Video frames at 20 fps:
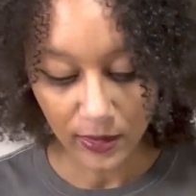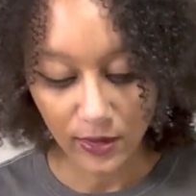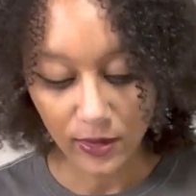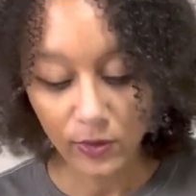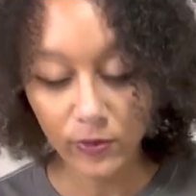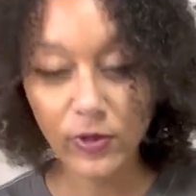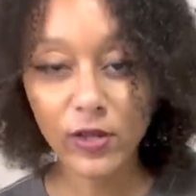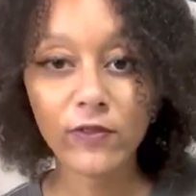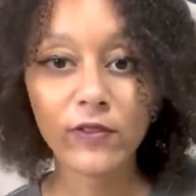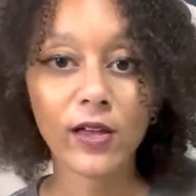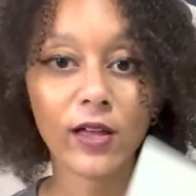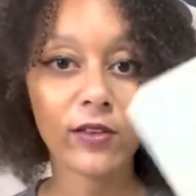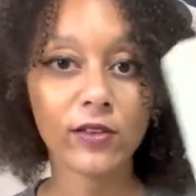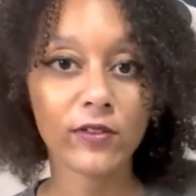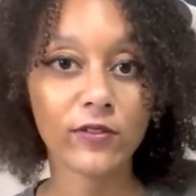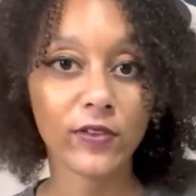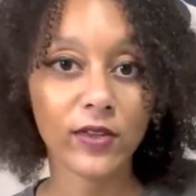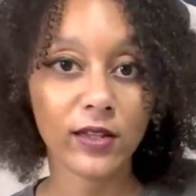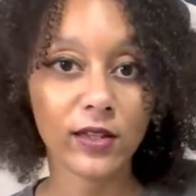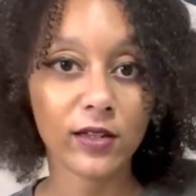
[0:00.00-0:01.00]
We have
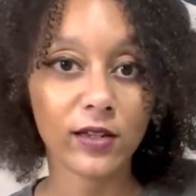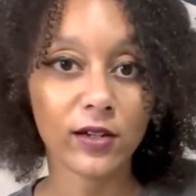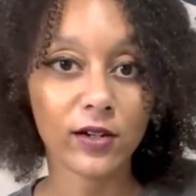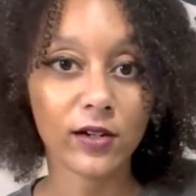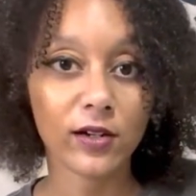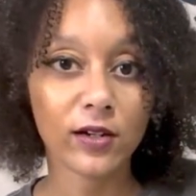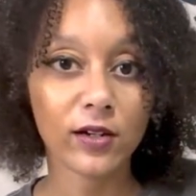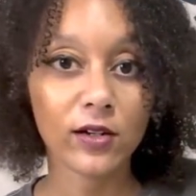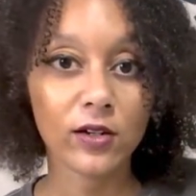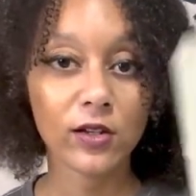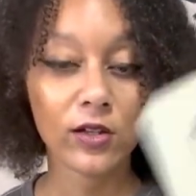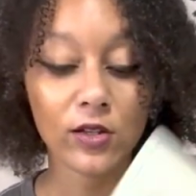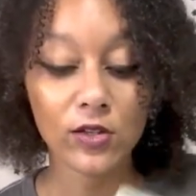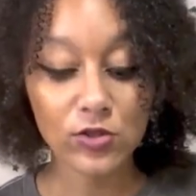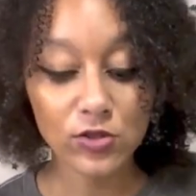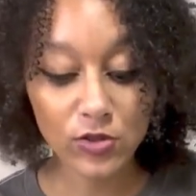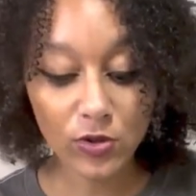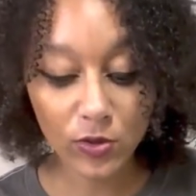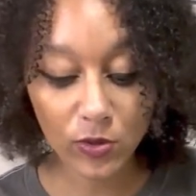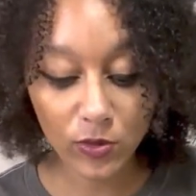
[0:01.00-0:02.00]
elevate here.
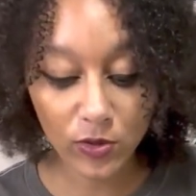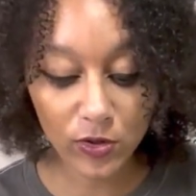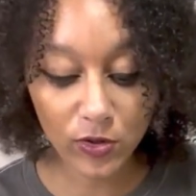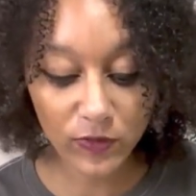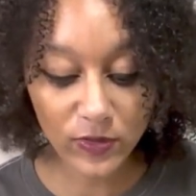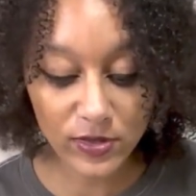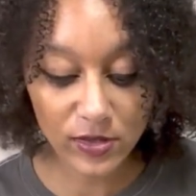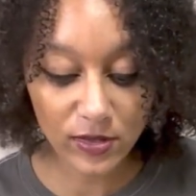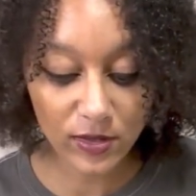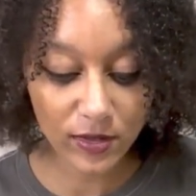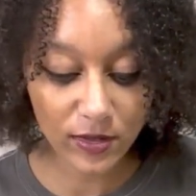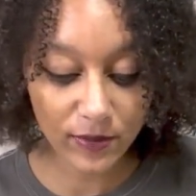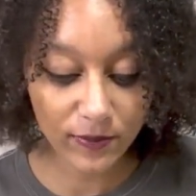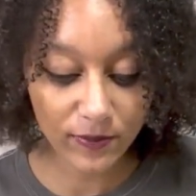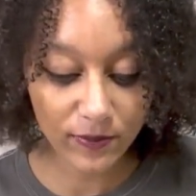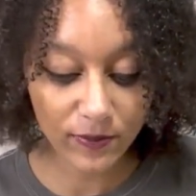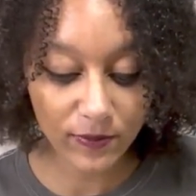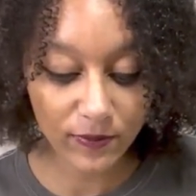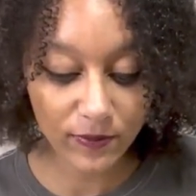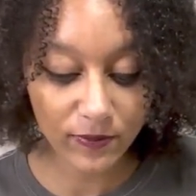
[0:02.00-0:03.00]
So, you know, this
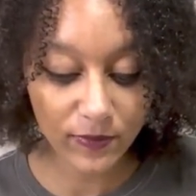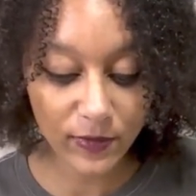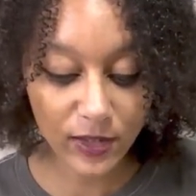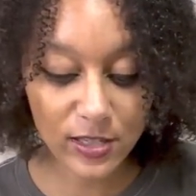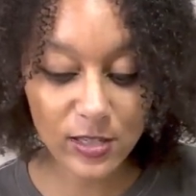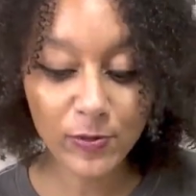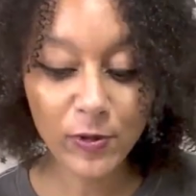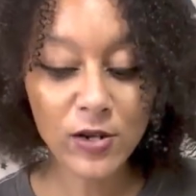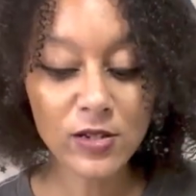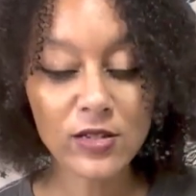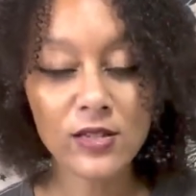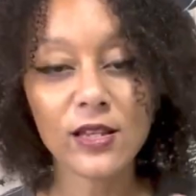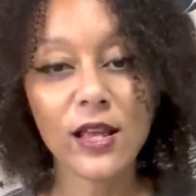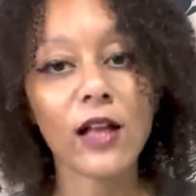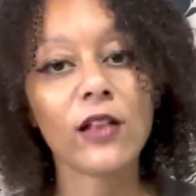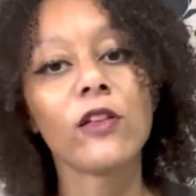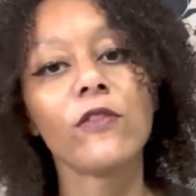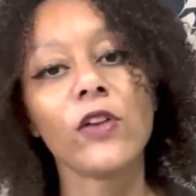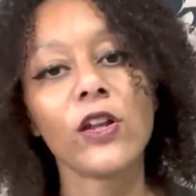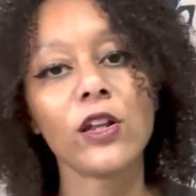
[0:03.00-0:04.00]
experience is
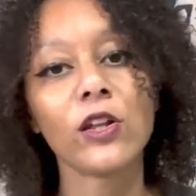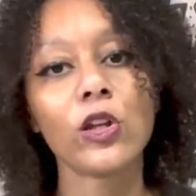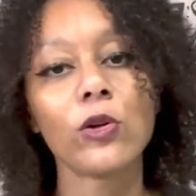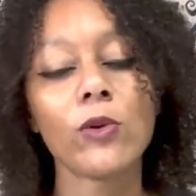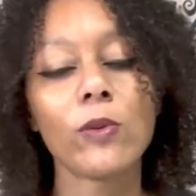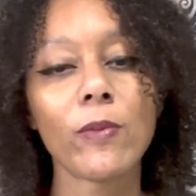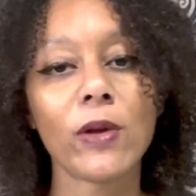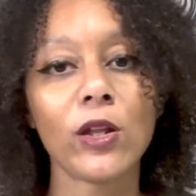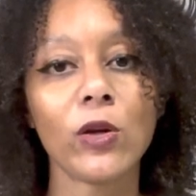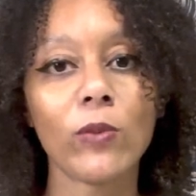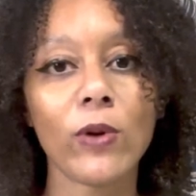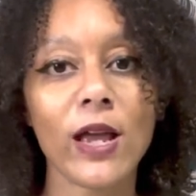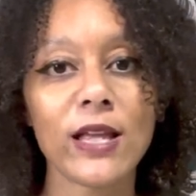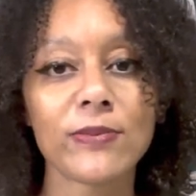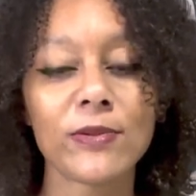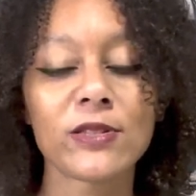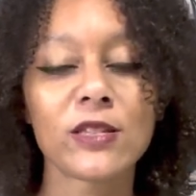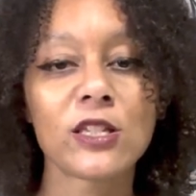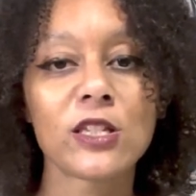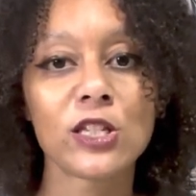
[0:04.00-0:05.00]
elevating you in many ways
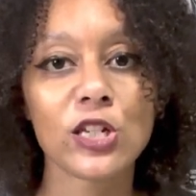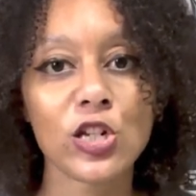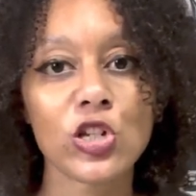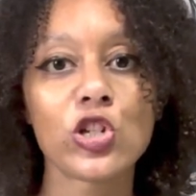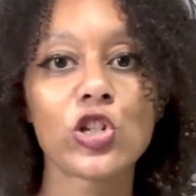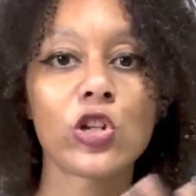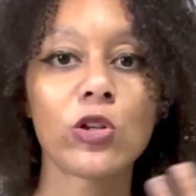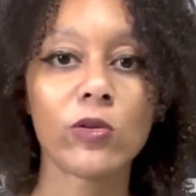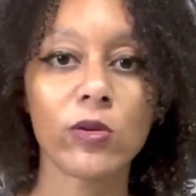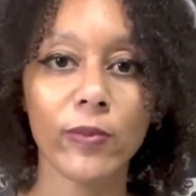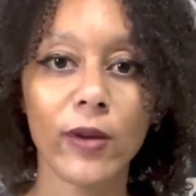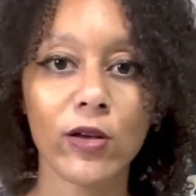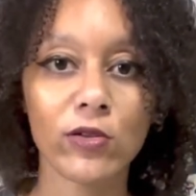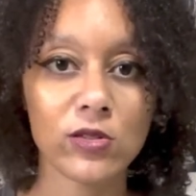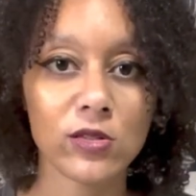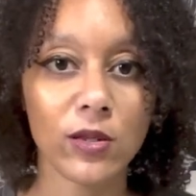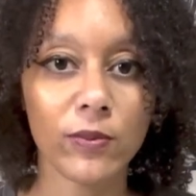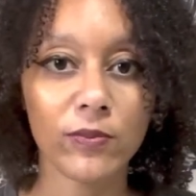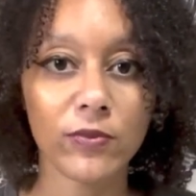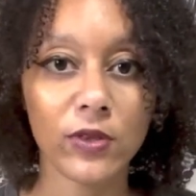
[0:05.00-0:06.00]
because it's teaching you about
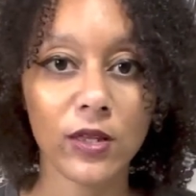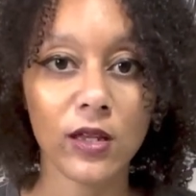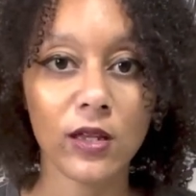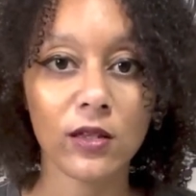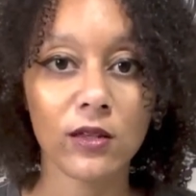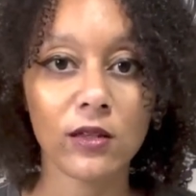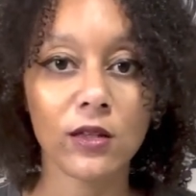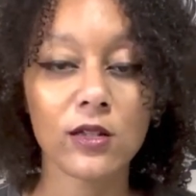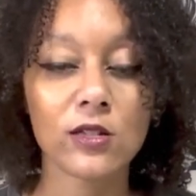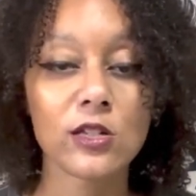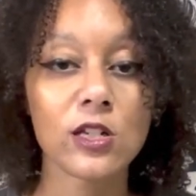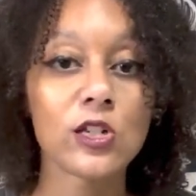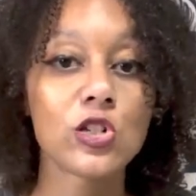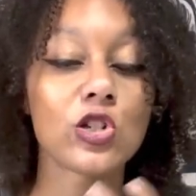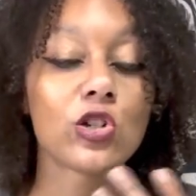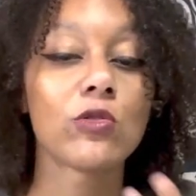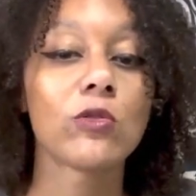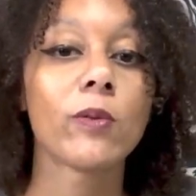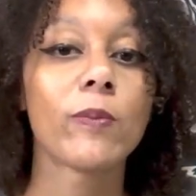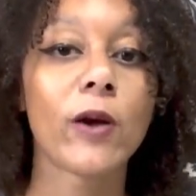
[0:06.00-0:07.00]
something. It's
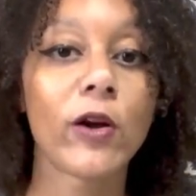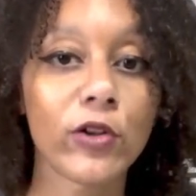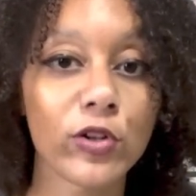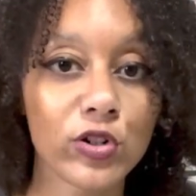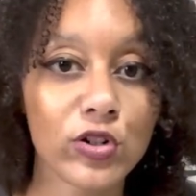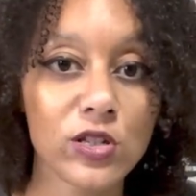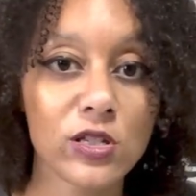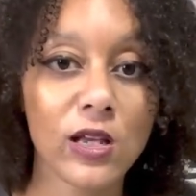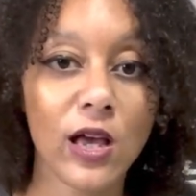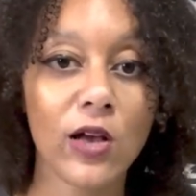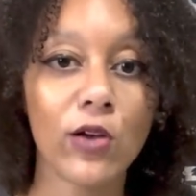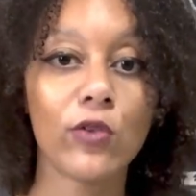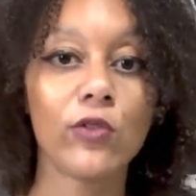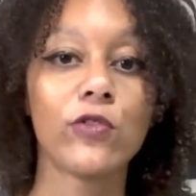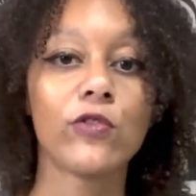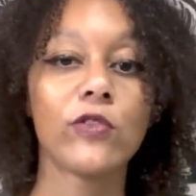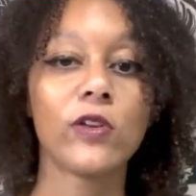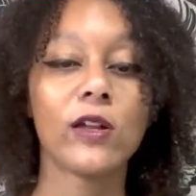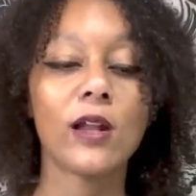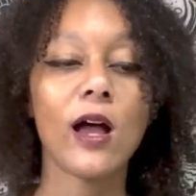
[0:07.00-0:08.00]
teaching you about
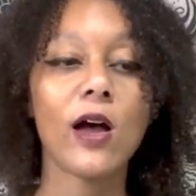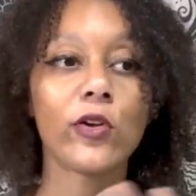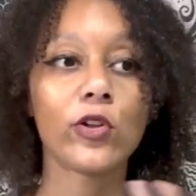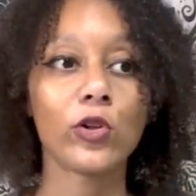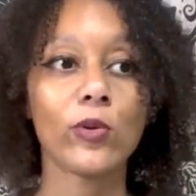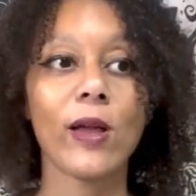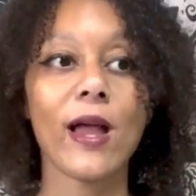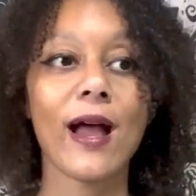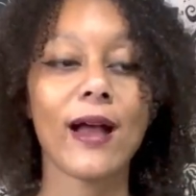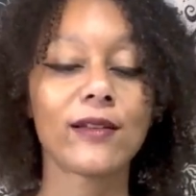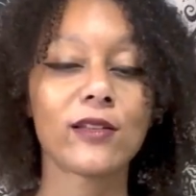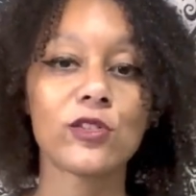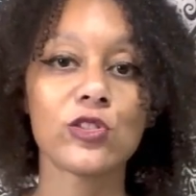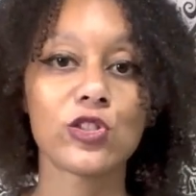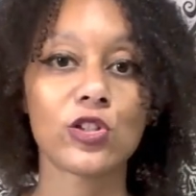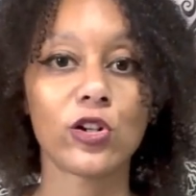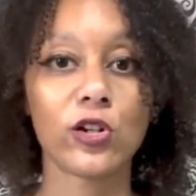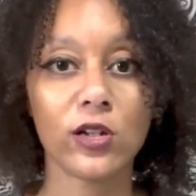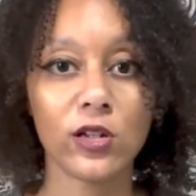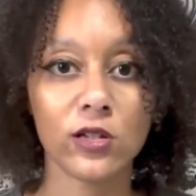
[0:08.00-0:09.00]
yourself and how you act in
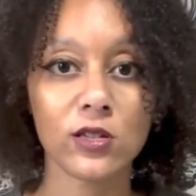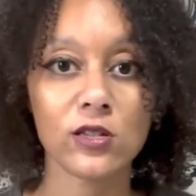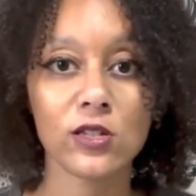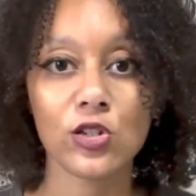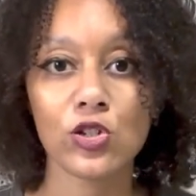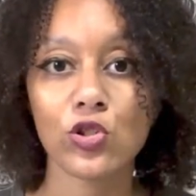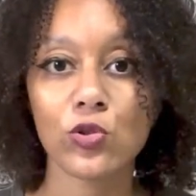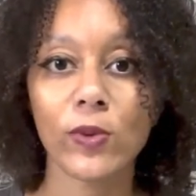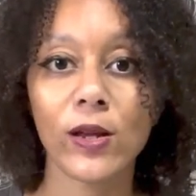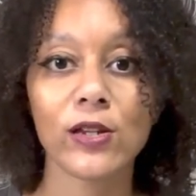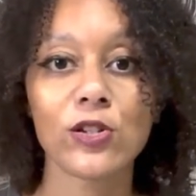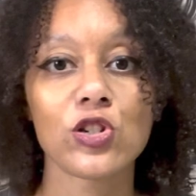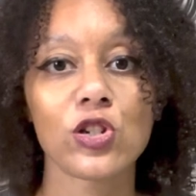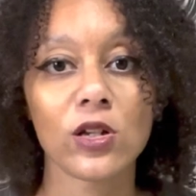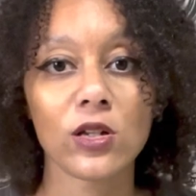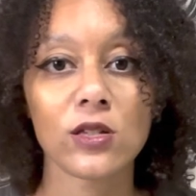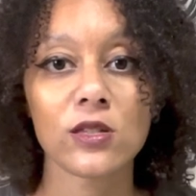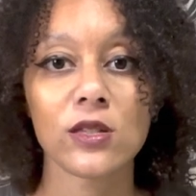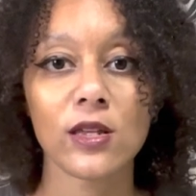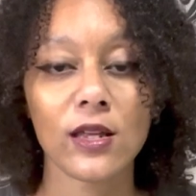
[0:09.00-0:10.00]
certain
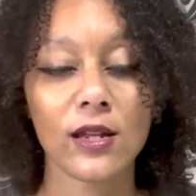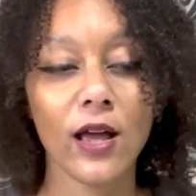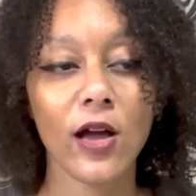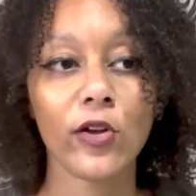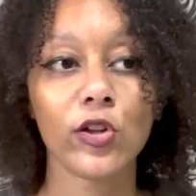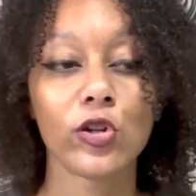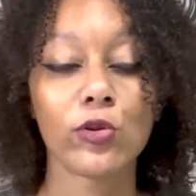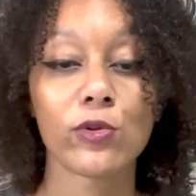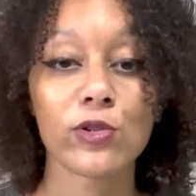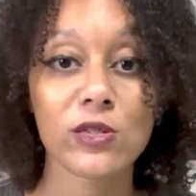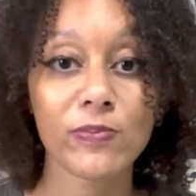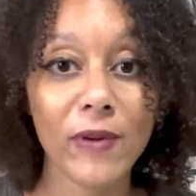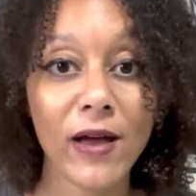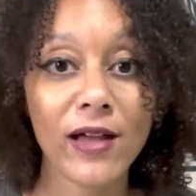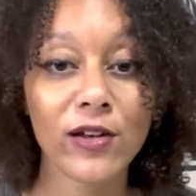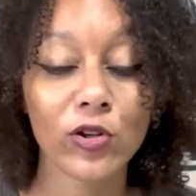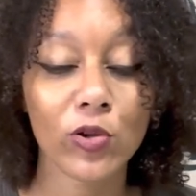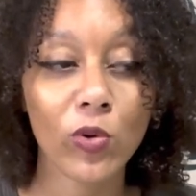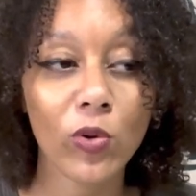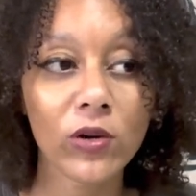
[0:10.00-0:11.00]
situations and how you respond
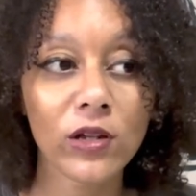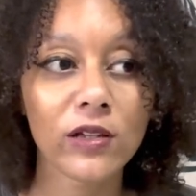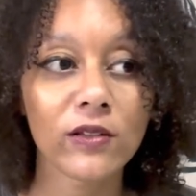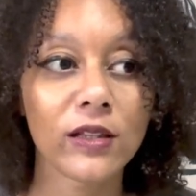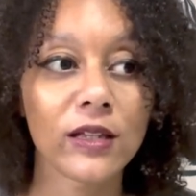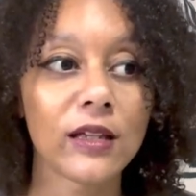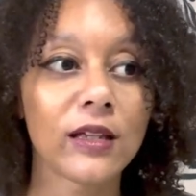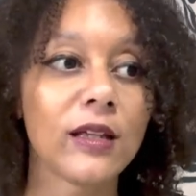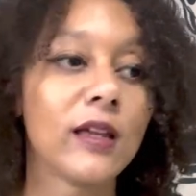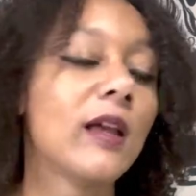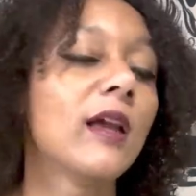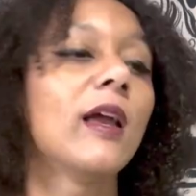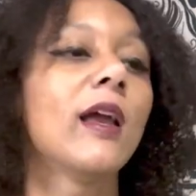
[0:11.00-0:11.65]
accordingly.